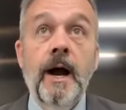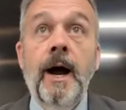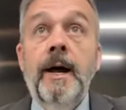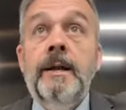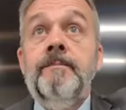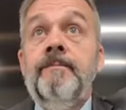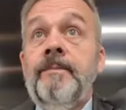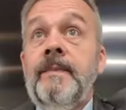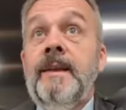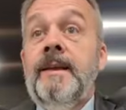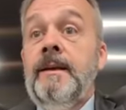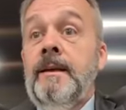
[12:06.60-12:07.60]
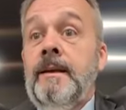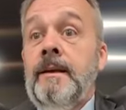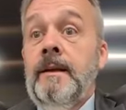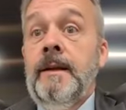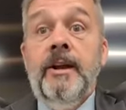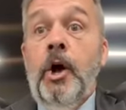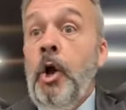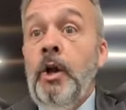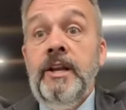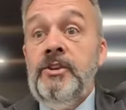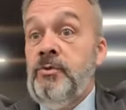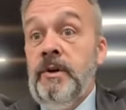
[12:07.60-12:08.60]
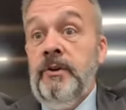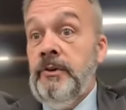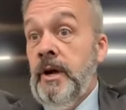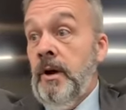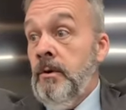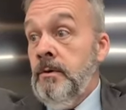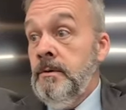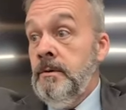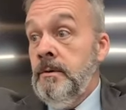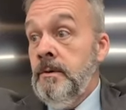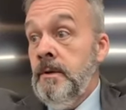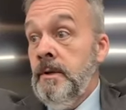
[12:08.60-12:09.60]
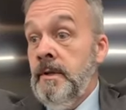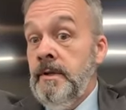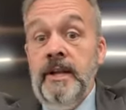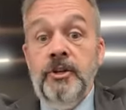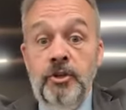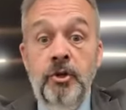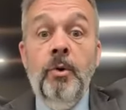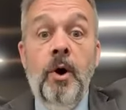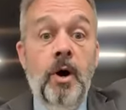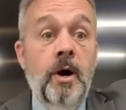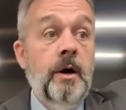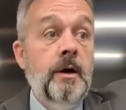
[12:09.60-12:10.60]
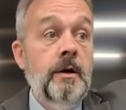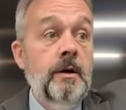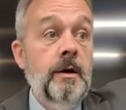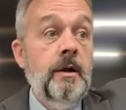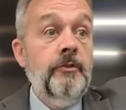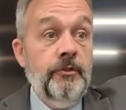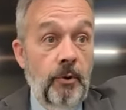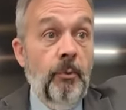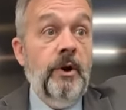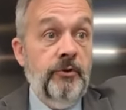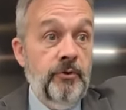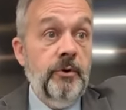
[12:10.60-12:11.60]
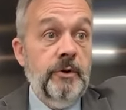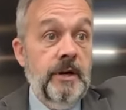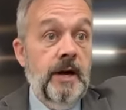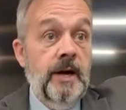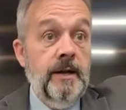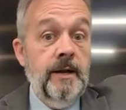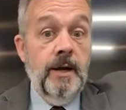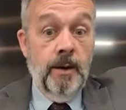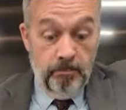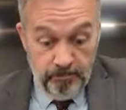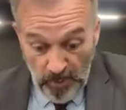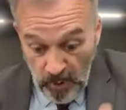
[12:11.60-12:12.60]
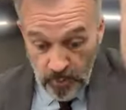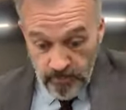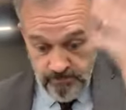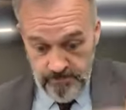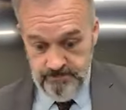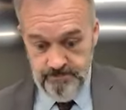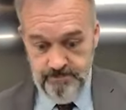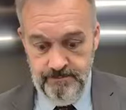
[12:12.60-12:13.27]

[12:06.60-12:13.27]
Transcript: God, let all Israel know that you are the one true God. Boom.